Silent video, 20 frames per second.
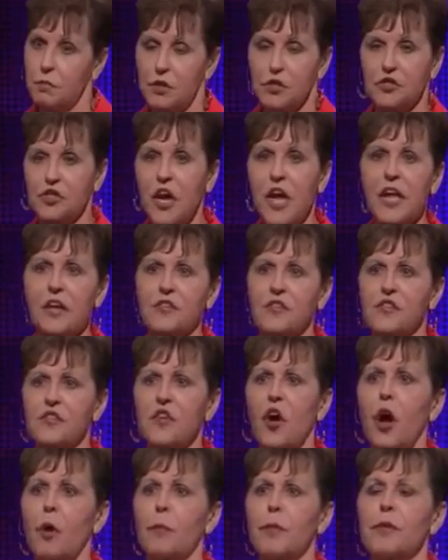But
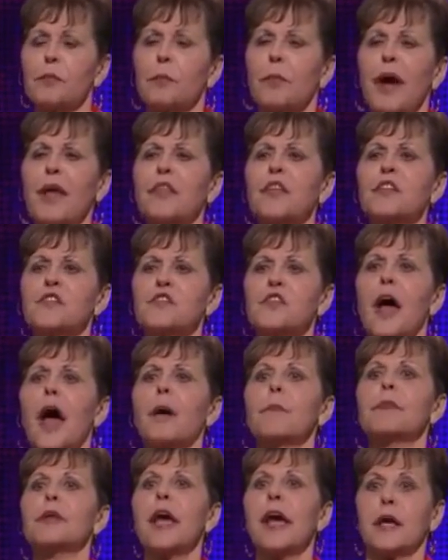chances are by this
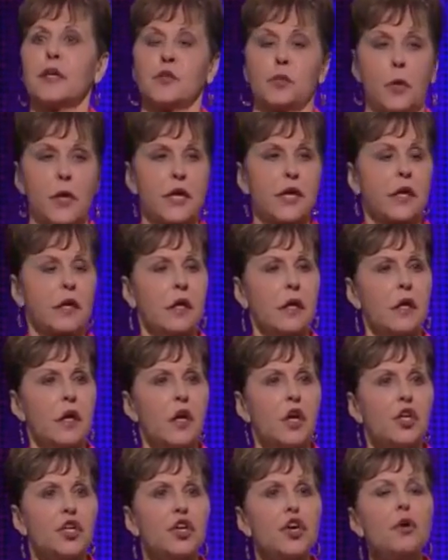time next week,
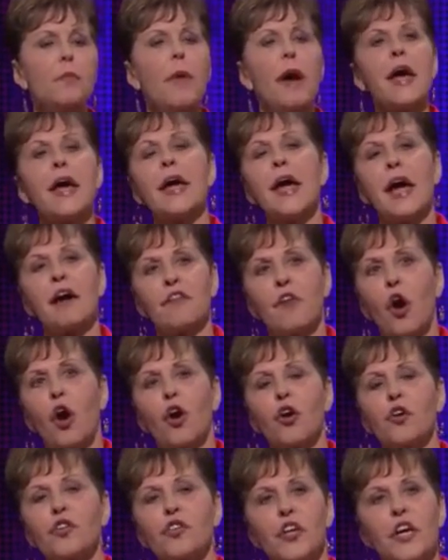you may have
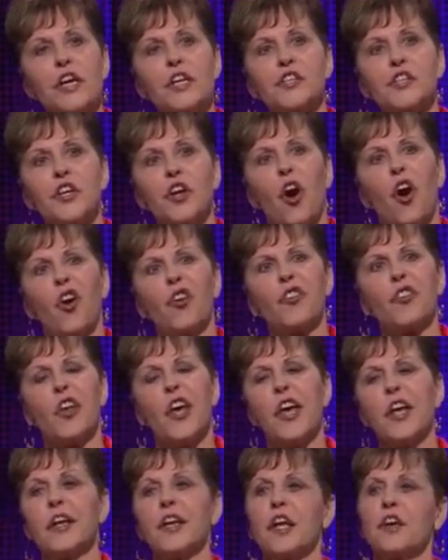heard teaching on
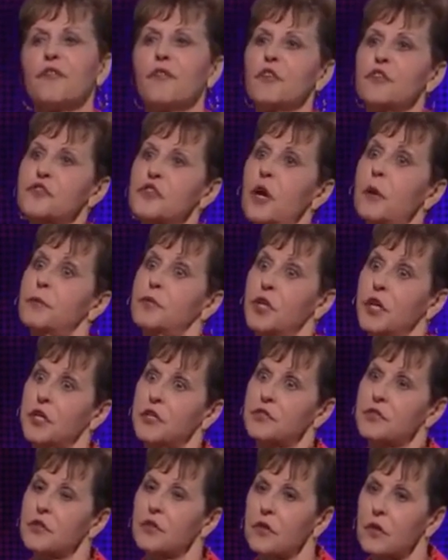10 different
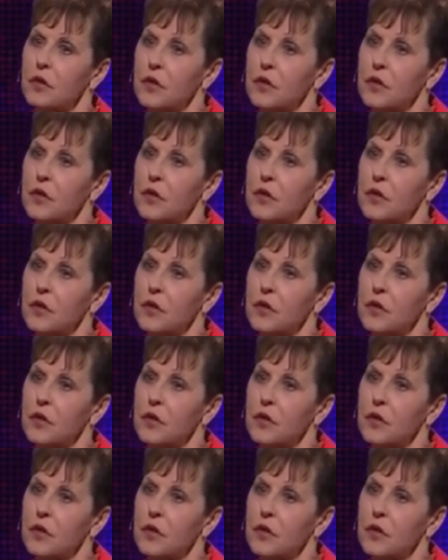subjects.